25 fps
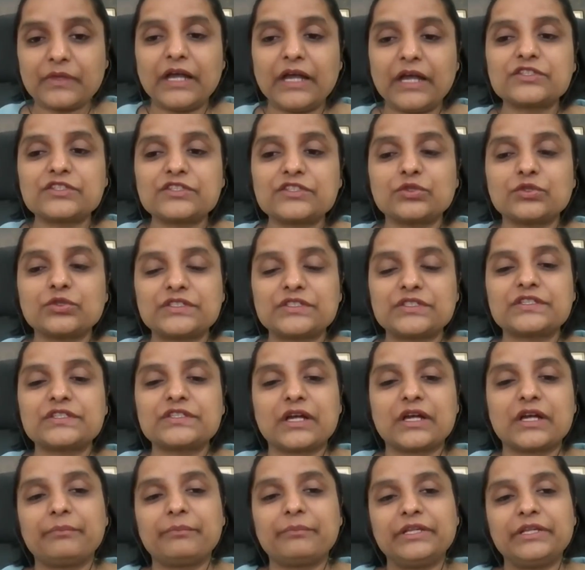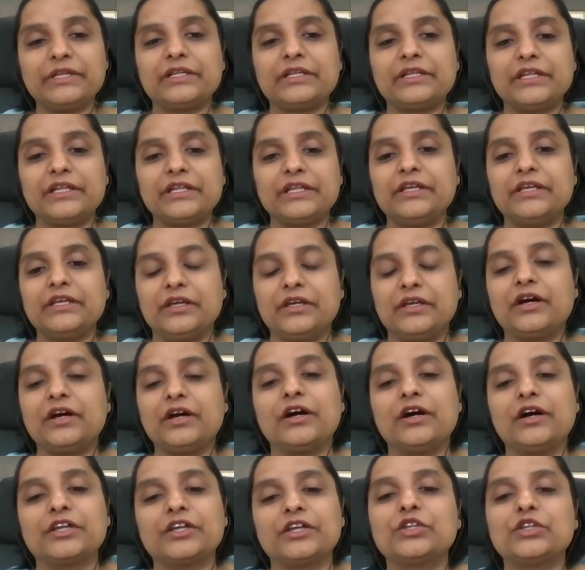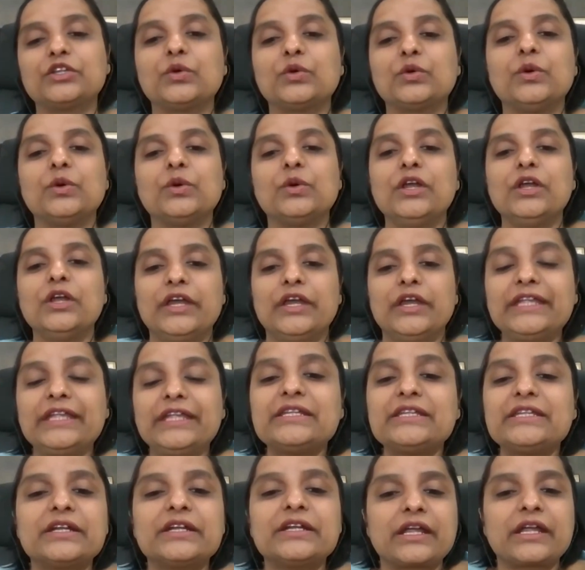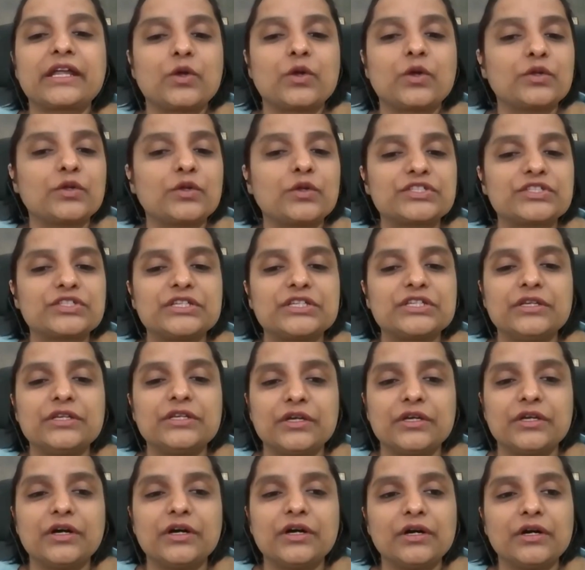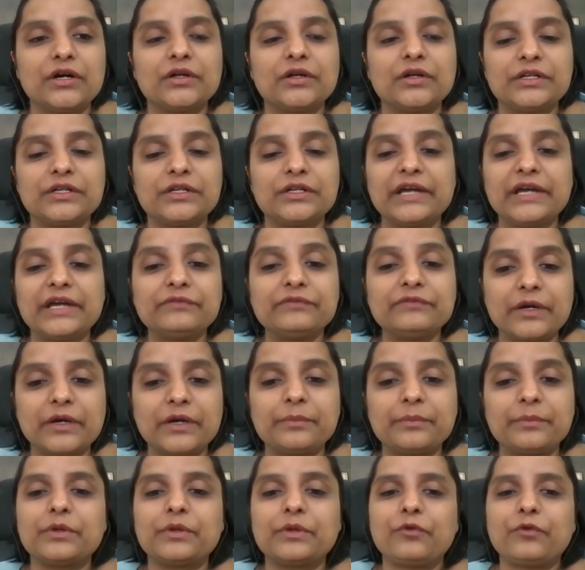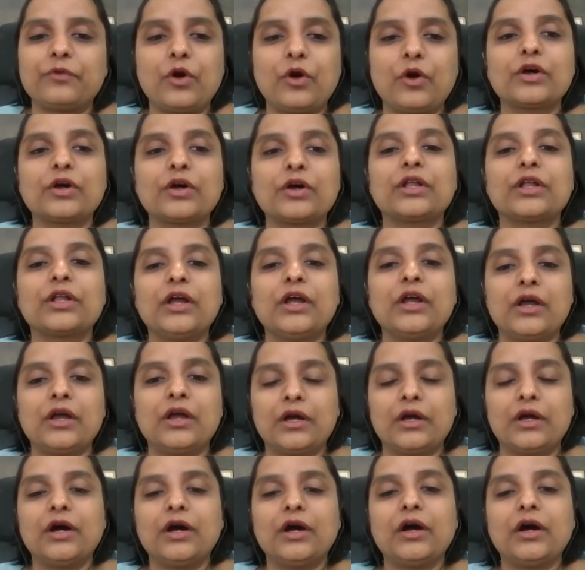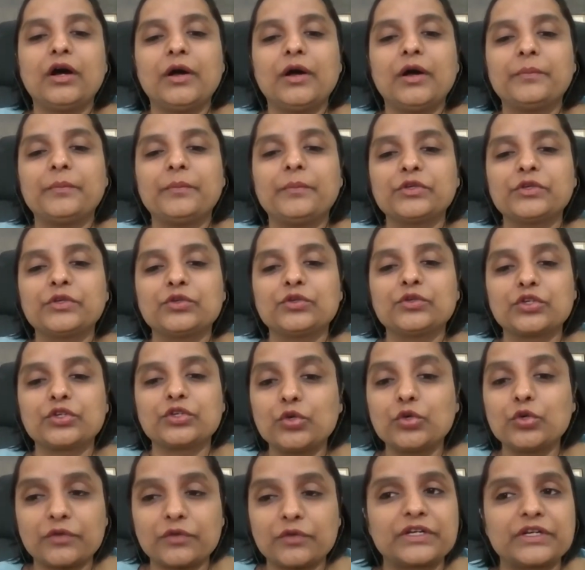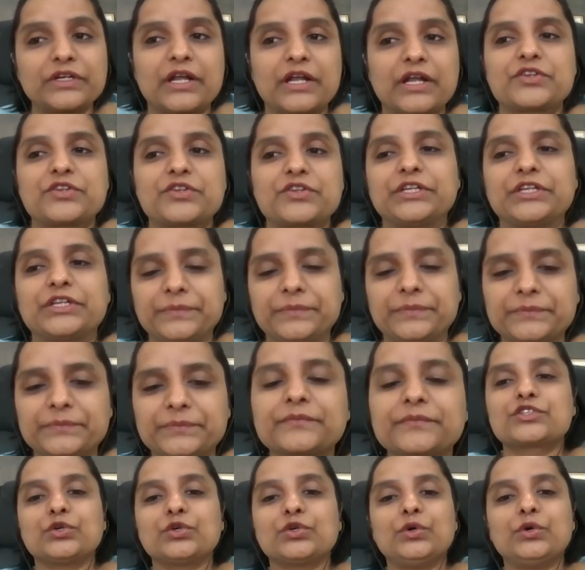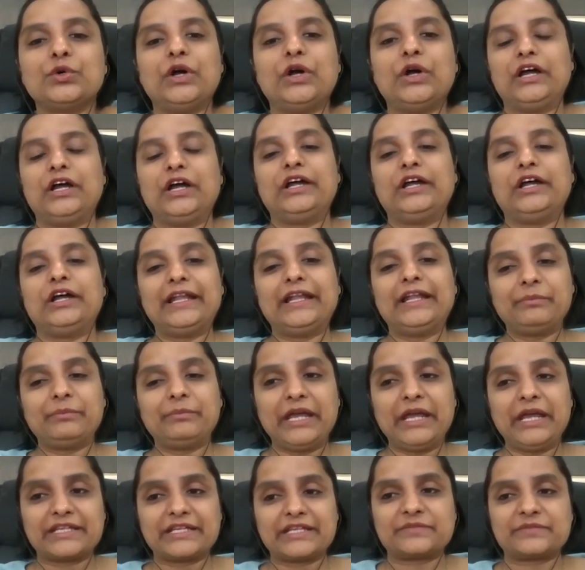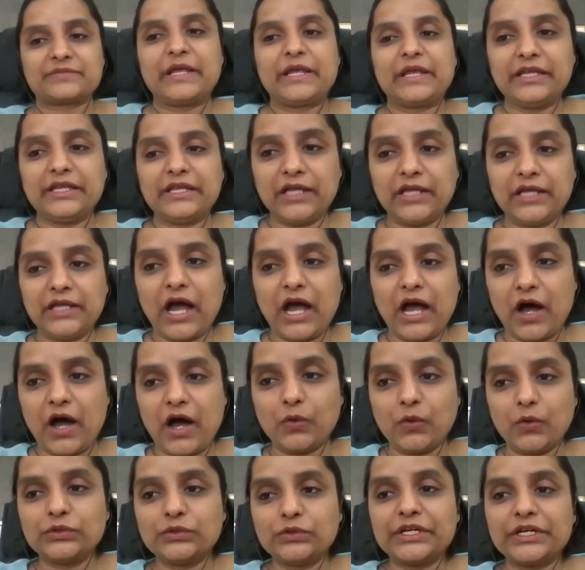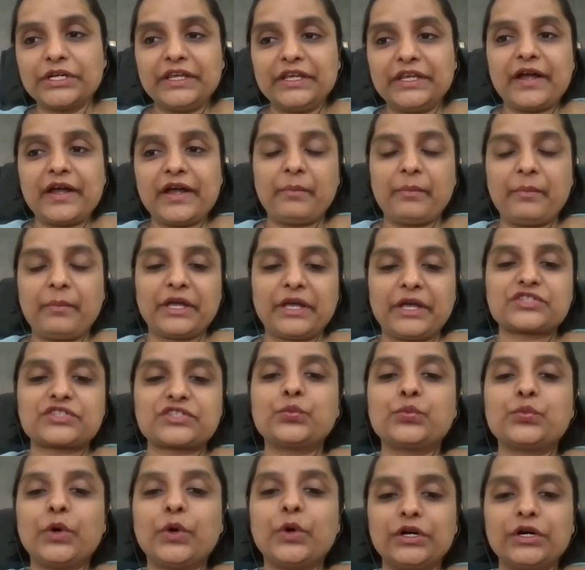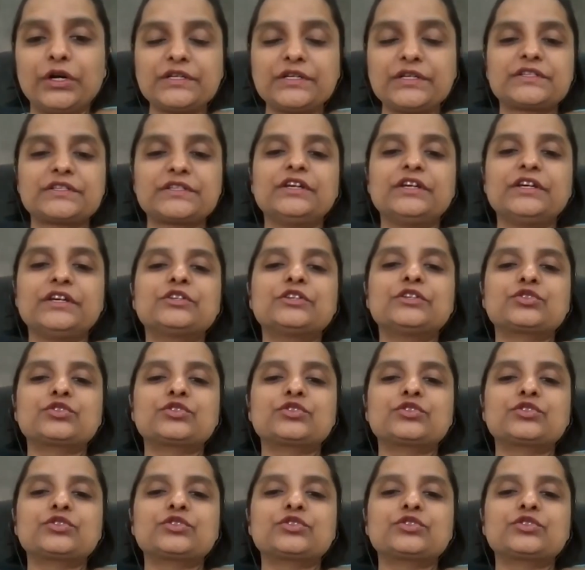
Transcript: And so this is a completely, Indian technology developed for, the good of the country. So let me explain how the GigaMesh works.